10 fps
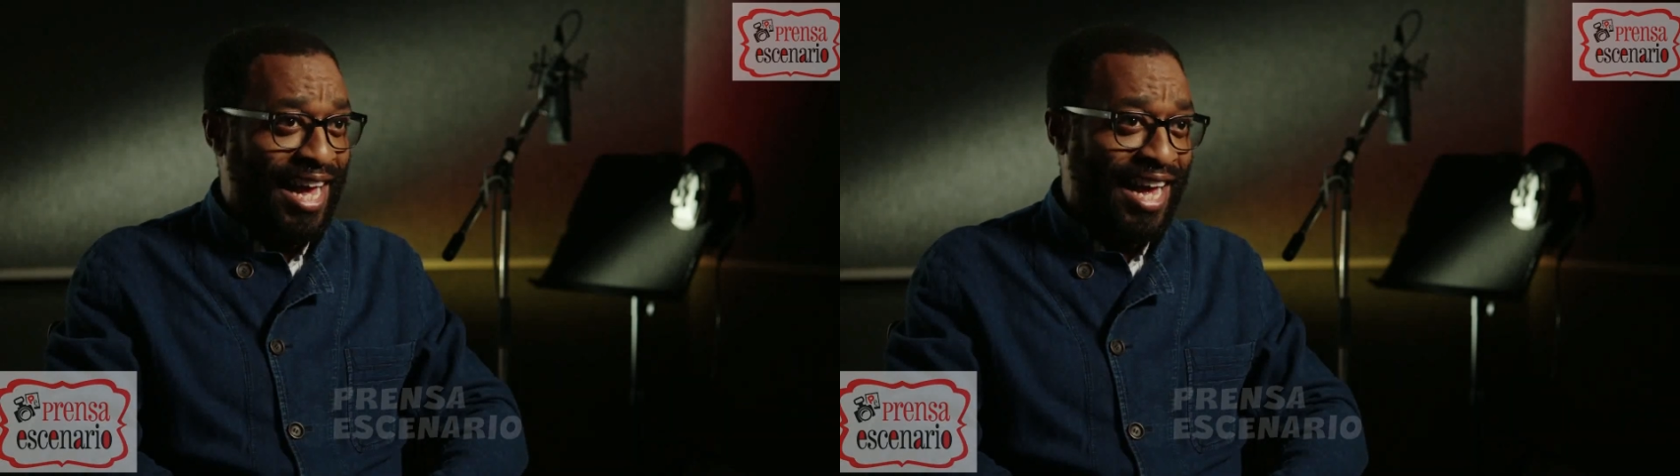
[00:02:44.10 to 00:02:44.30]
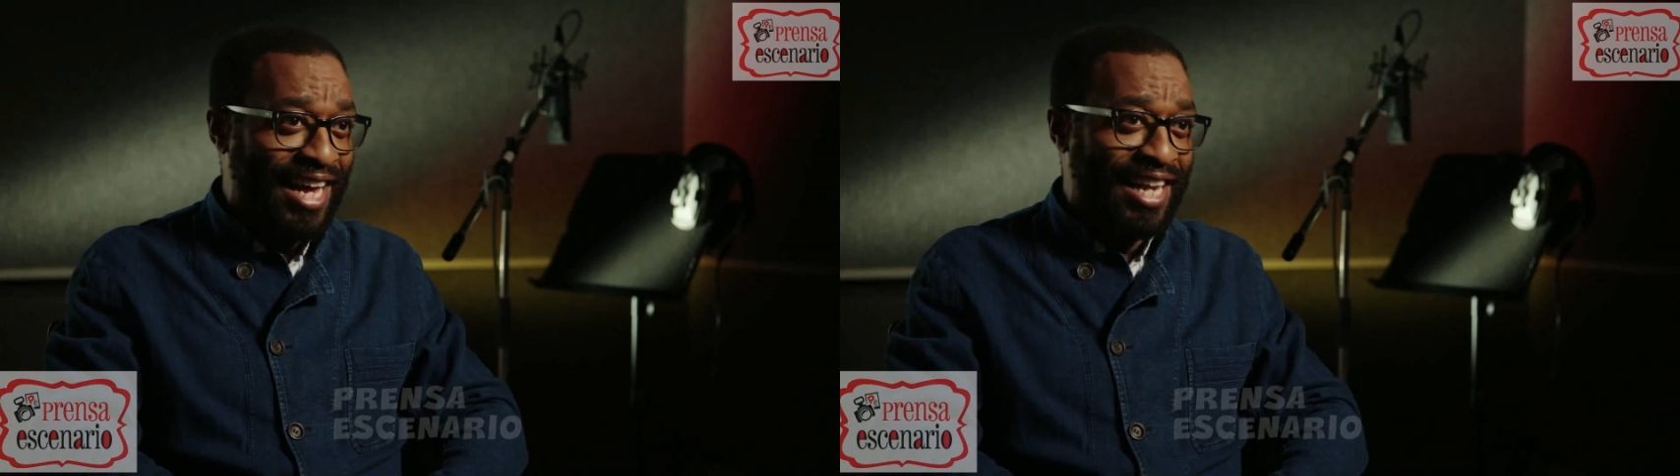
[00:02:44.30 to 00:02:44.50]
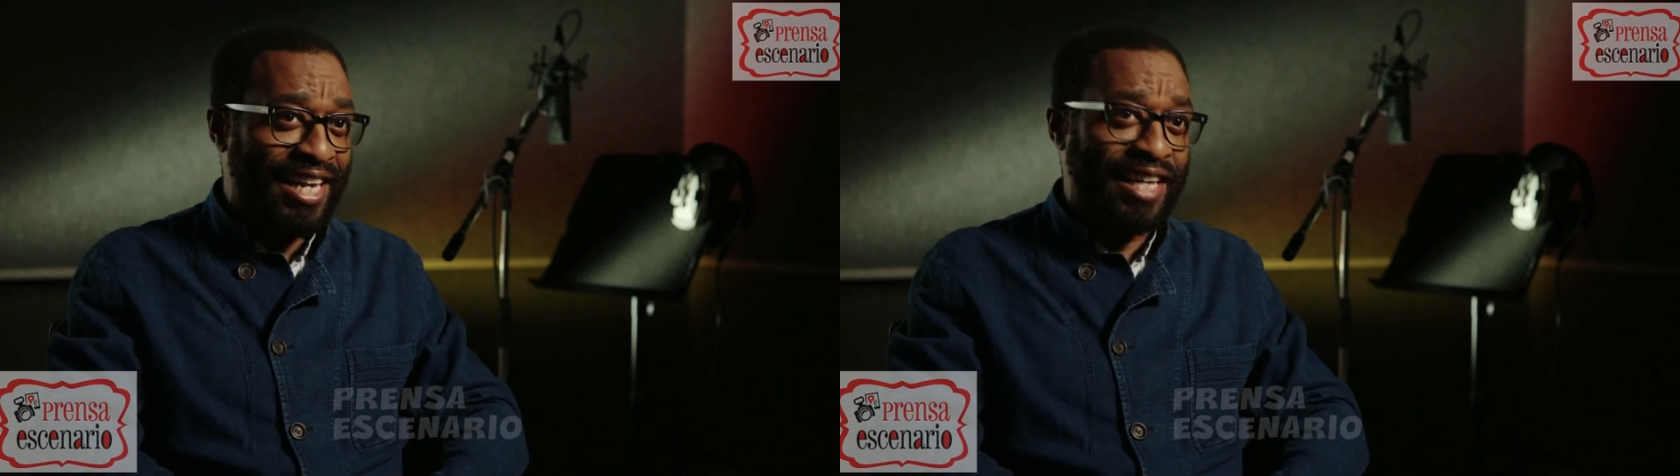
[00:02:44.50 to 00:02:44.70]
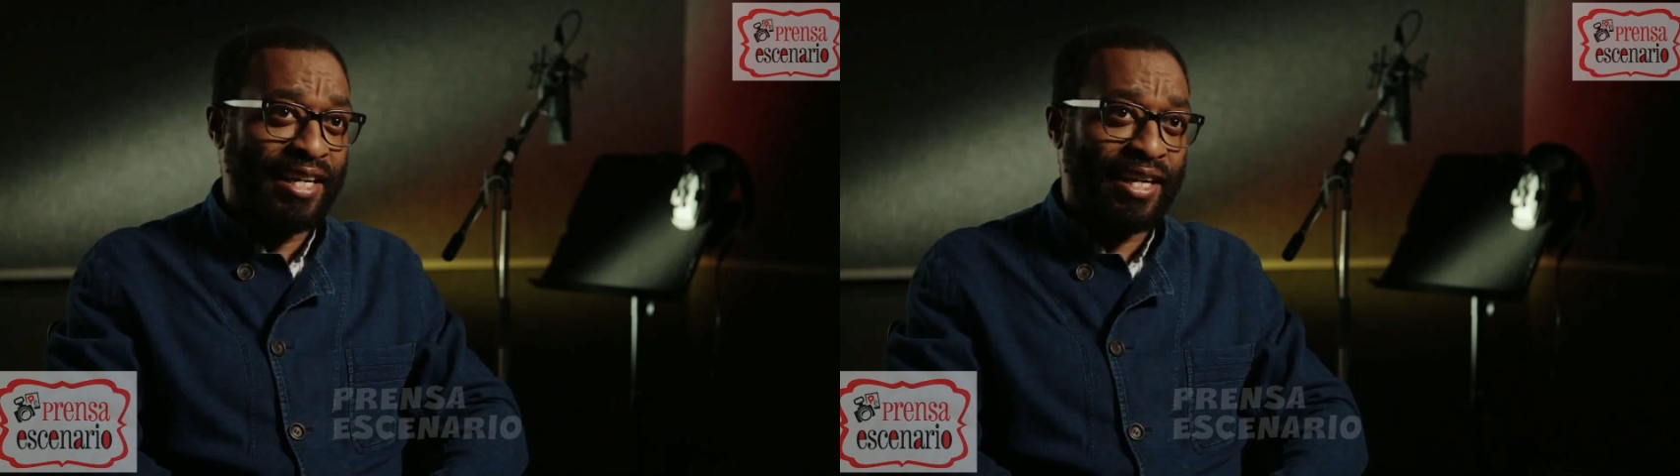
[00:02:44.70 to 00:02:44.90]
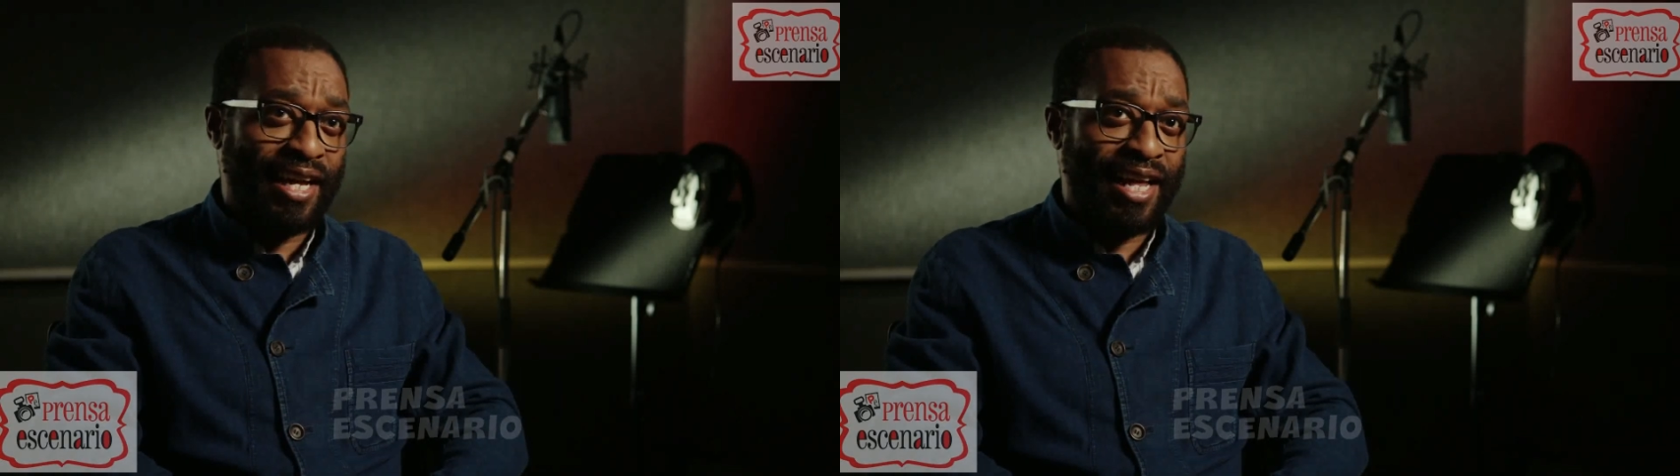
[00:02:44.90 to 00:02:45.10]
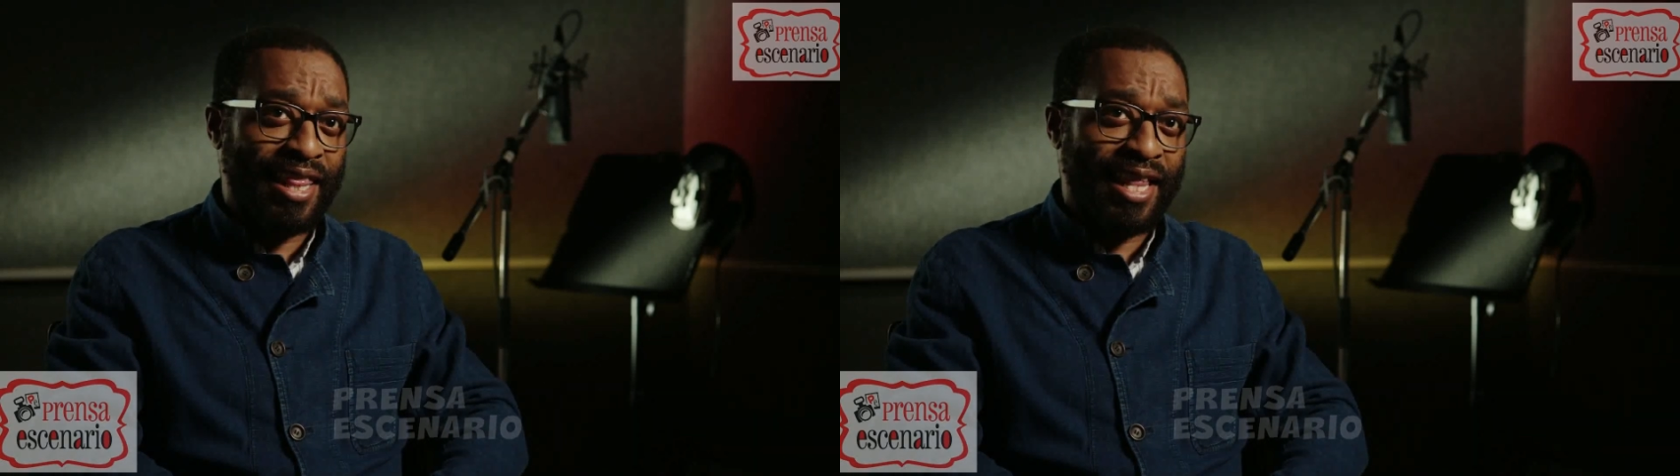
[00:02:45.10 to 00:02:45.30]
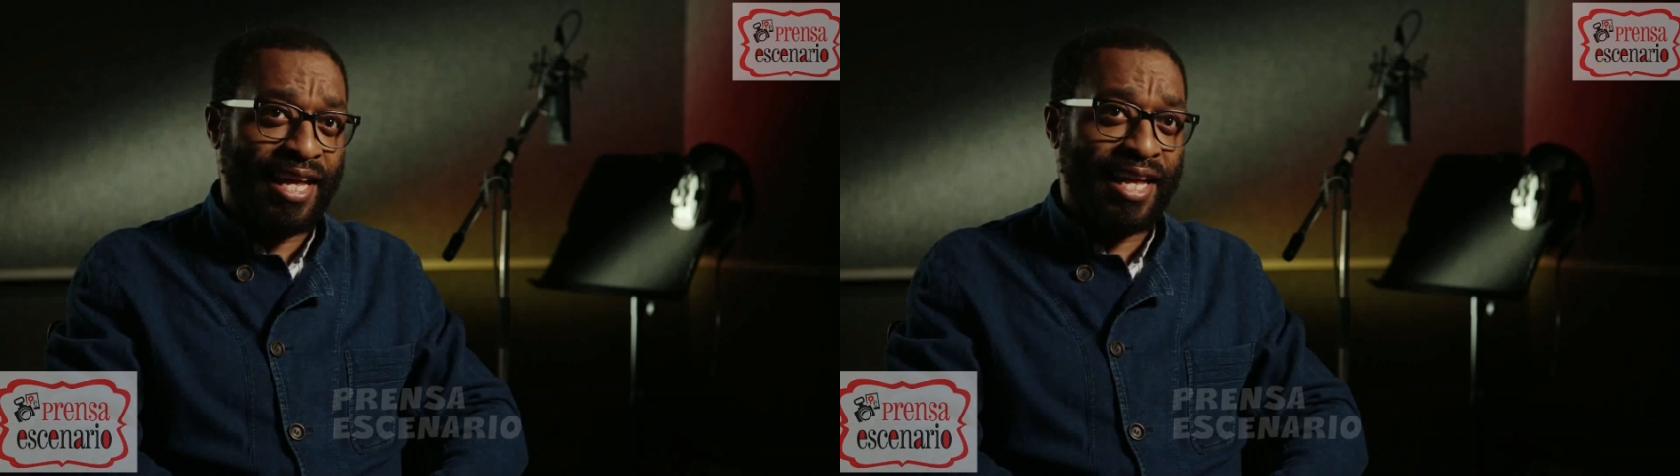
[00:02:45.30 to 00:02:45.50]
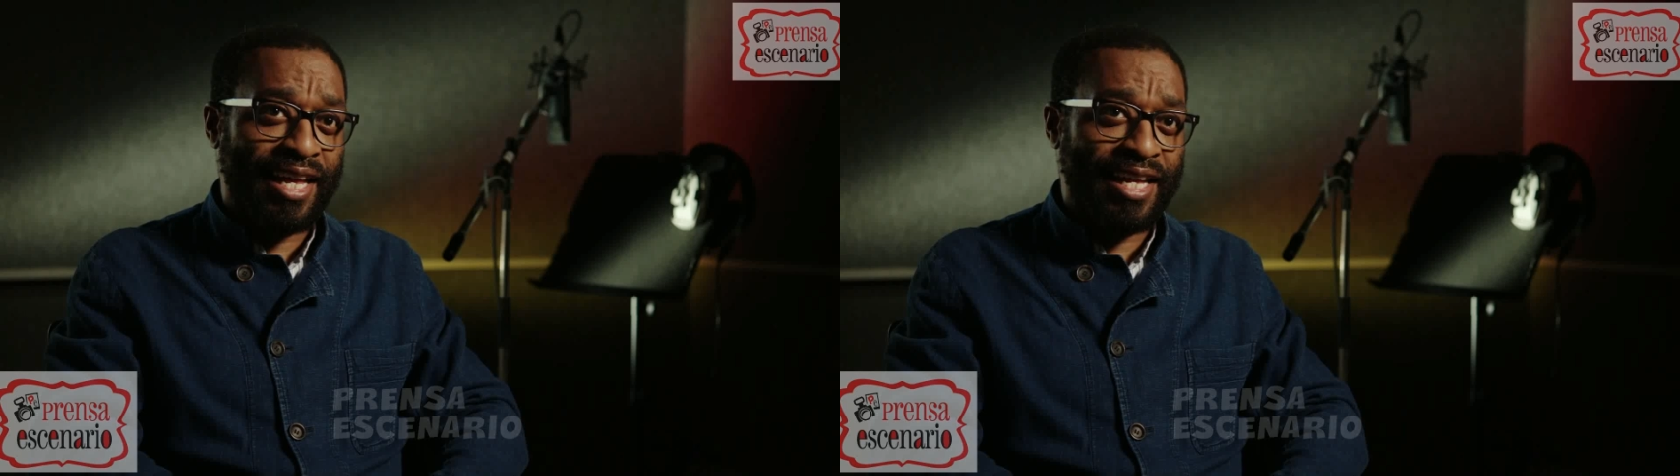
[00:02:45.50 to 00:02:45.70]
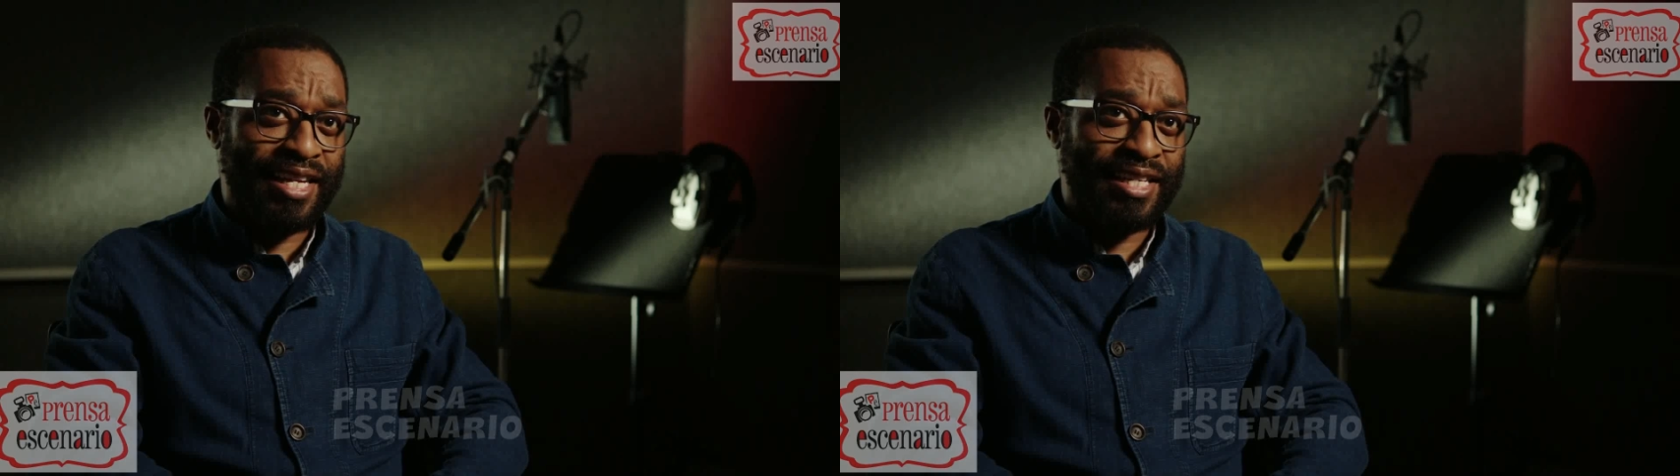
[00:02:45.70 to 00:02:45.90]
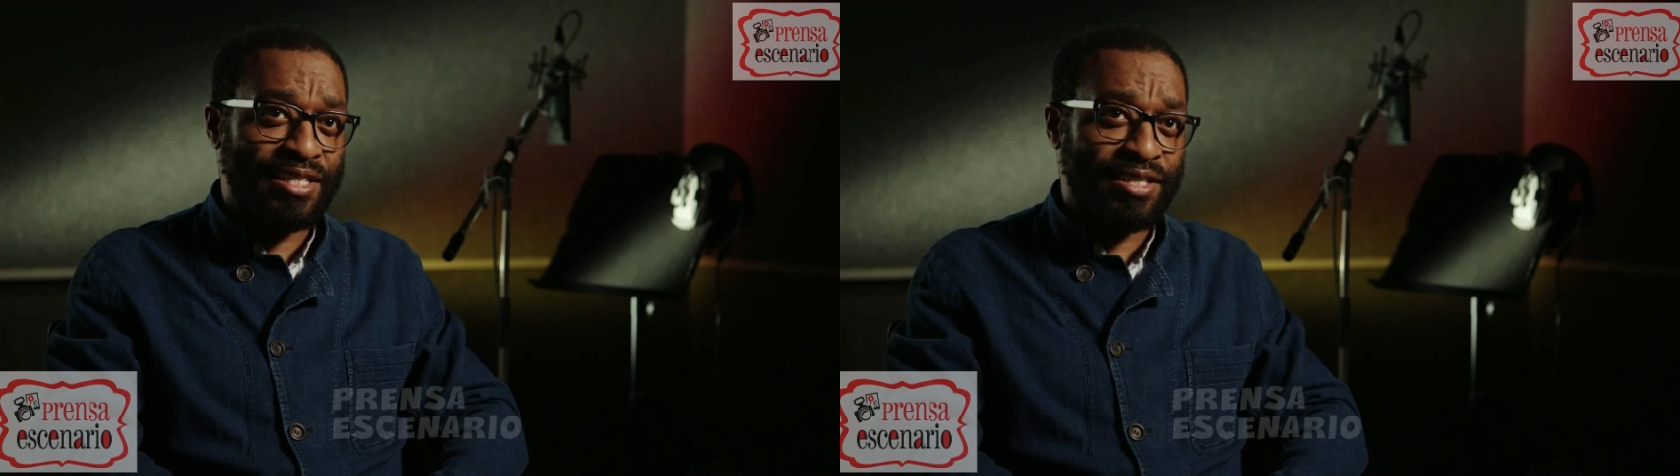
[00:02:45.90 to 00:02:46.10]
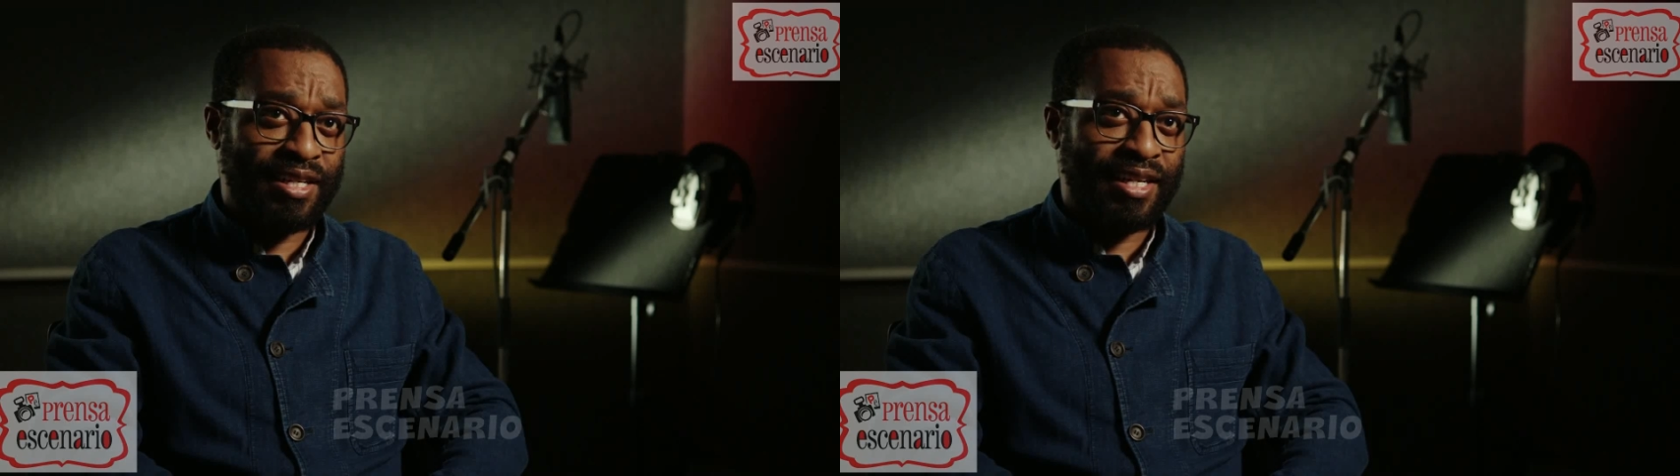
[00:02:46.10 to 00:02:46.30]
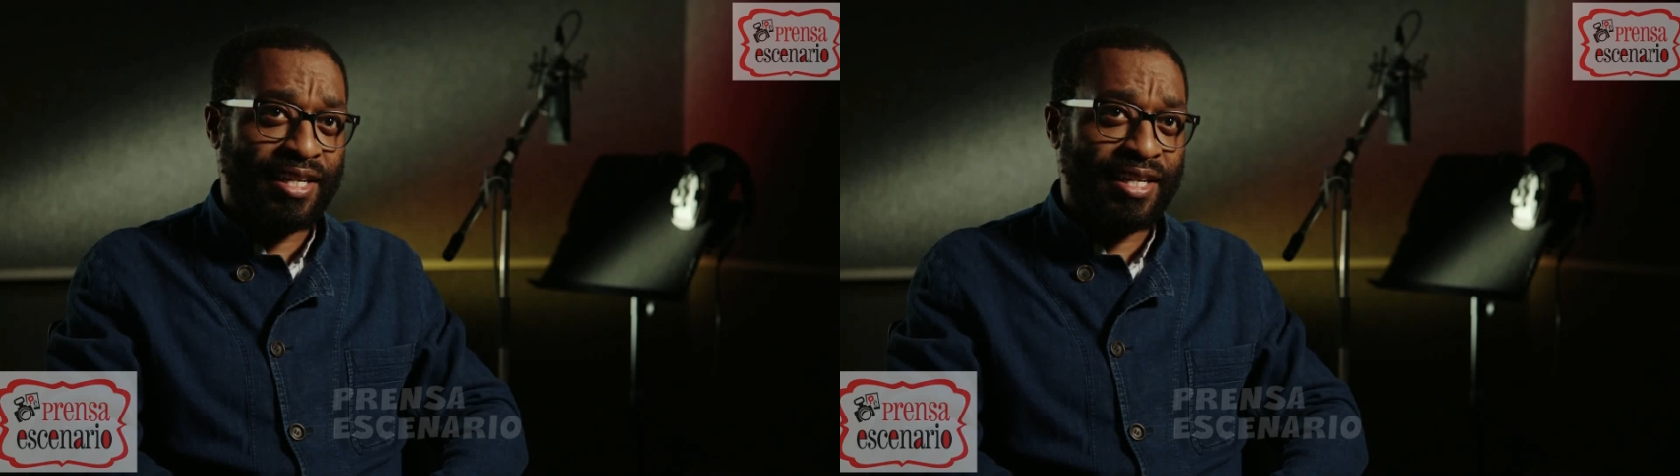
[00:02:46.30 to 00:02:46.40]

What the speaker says: and that is